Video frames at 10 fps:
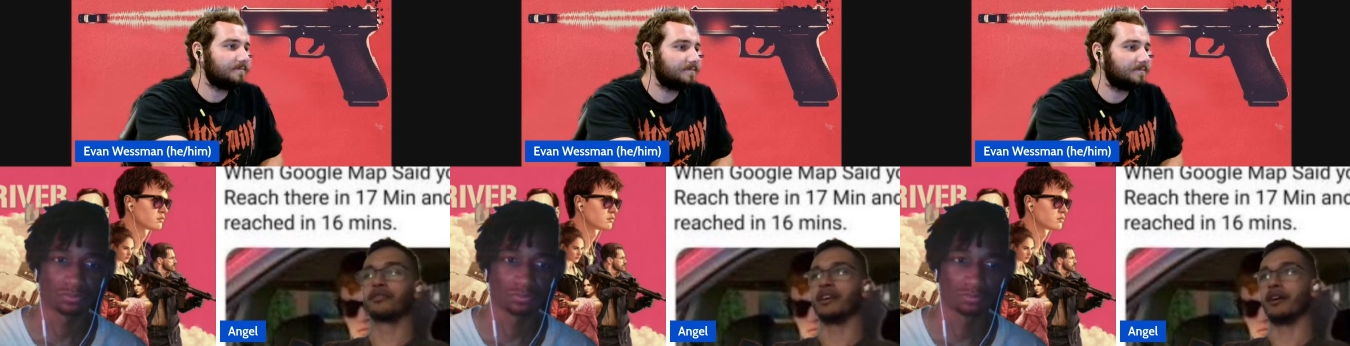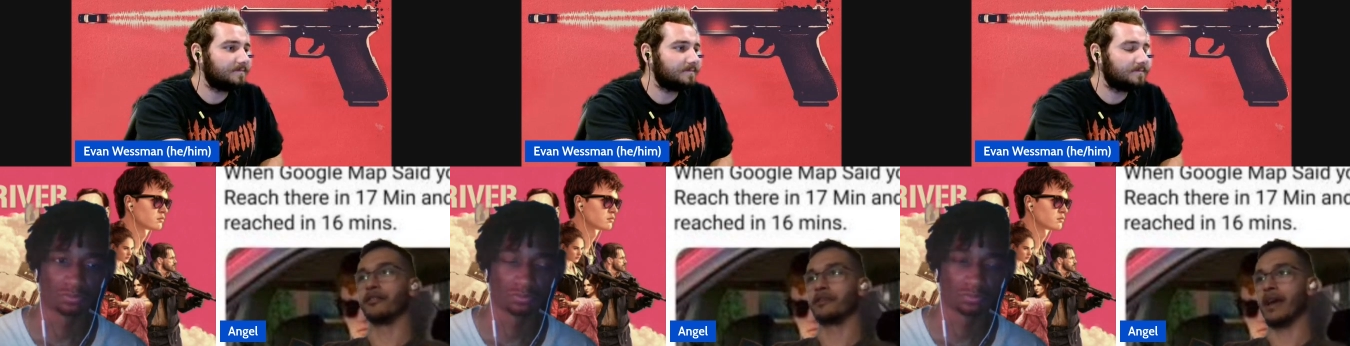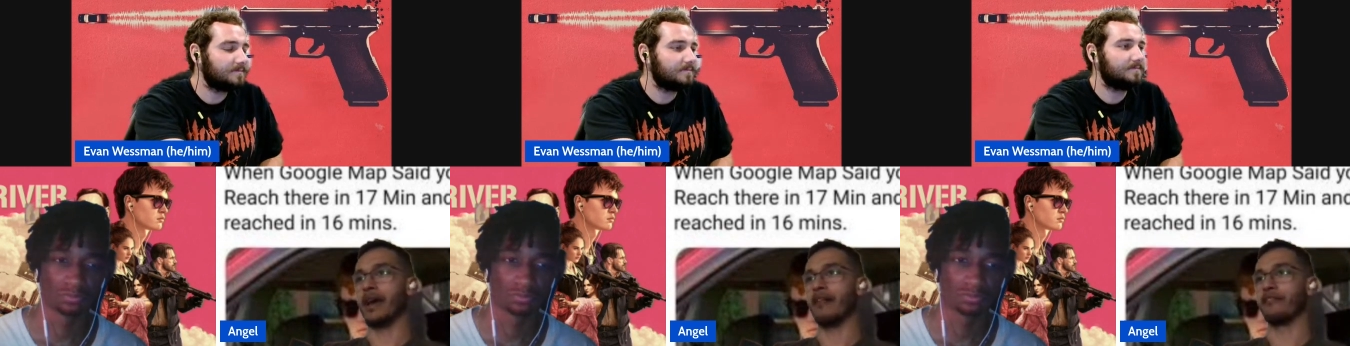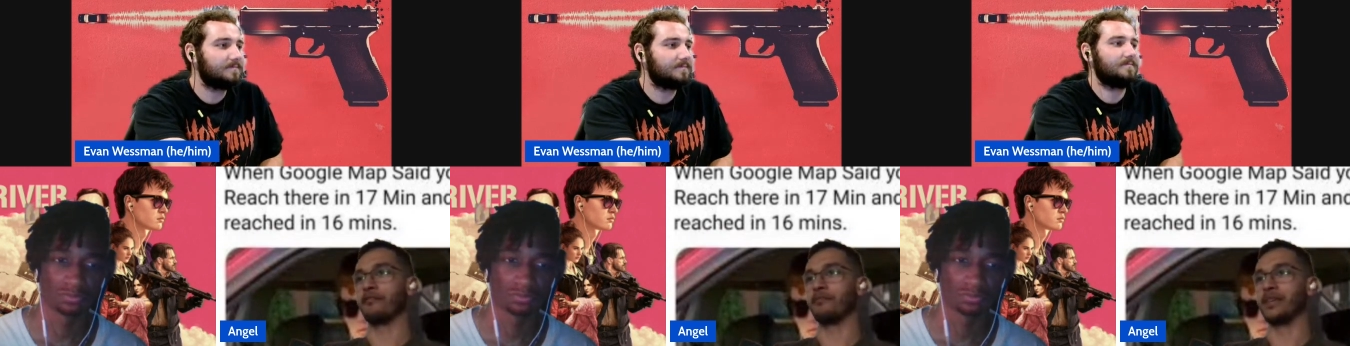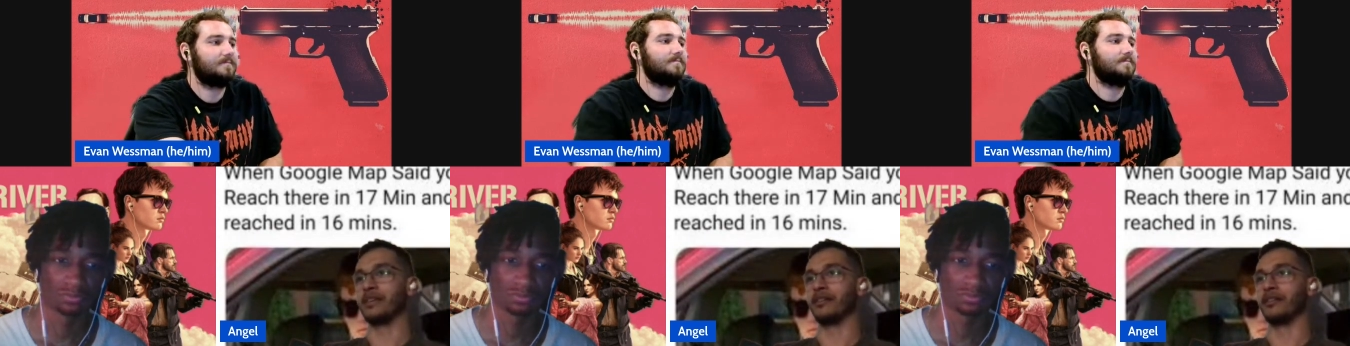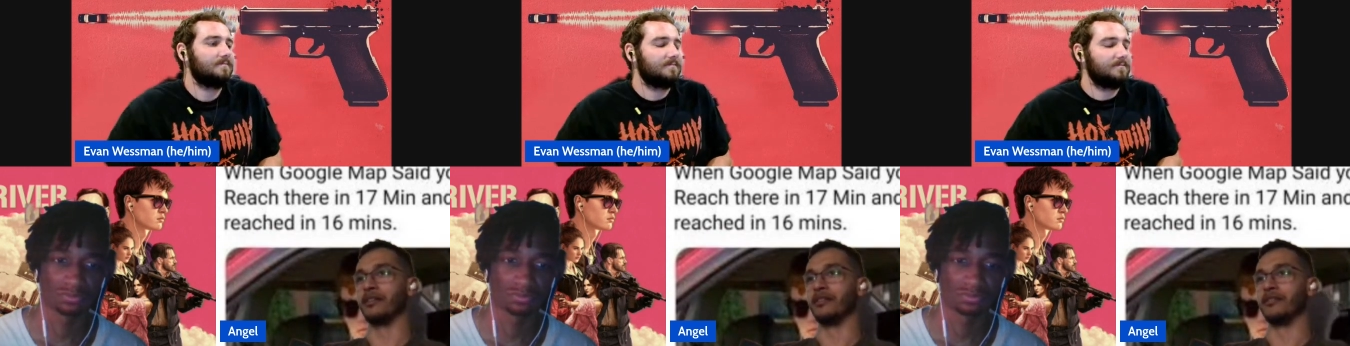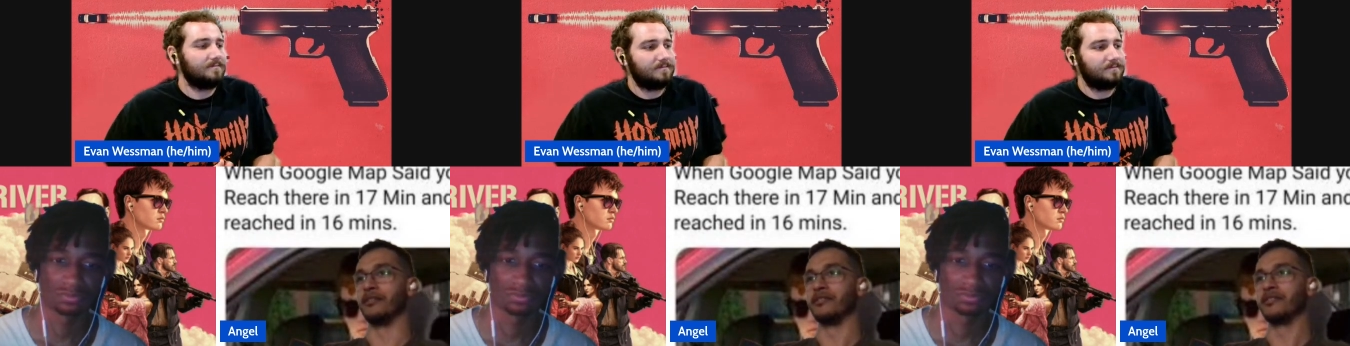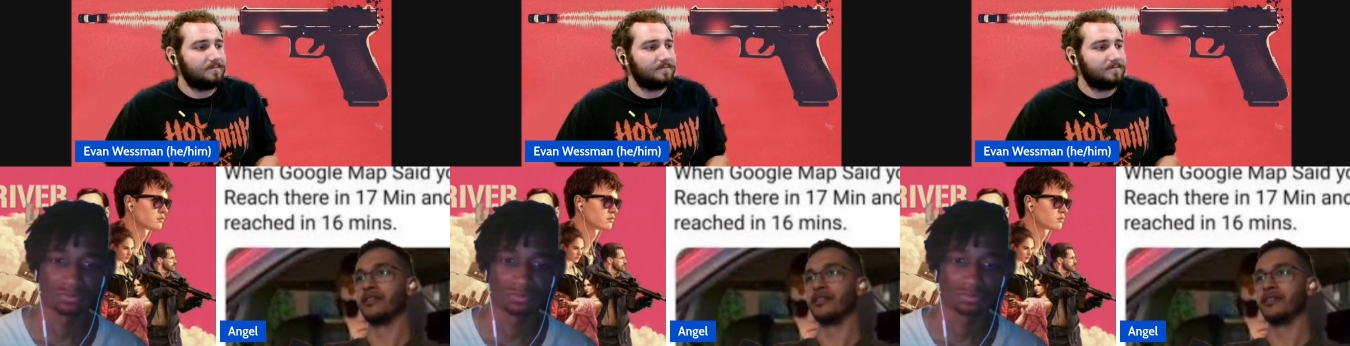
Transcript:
Speaker 1: other half because